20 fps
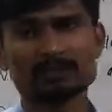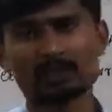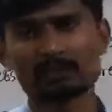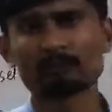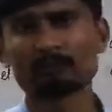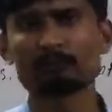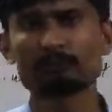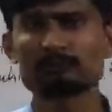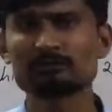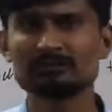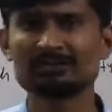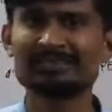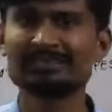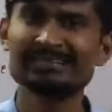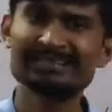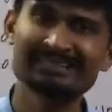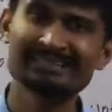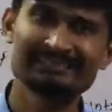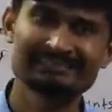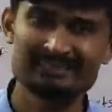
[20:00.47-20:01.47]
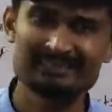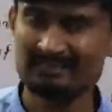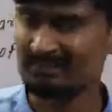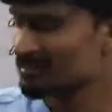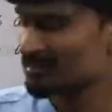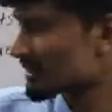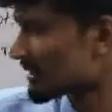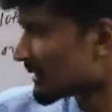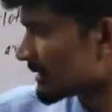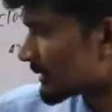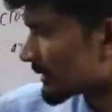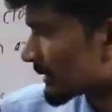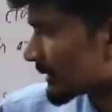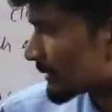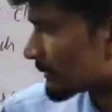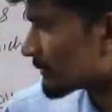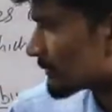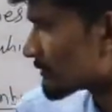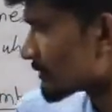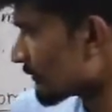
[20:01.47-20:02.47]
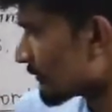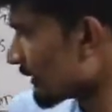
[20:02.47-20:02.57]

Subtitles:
counts decreases. Dengue is a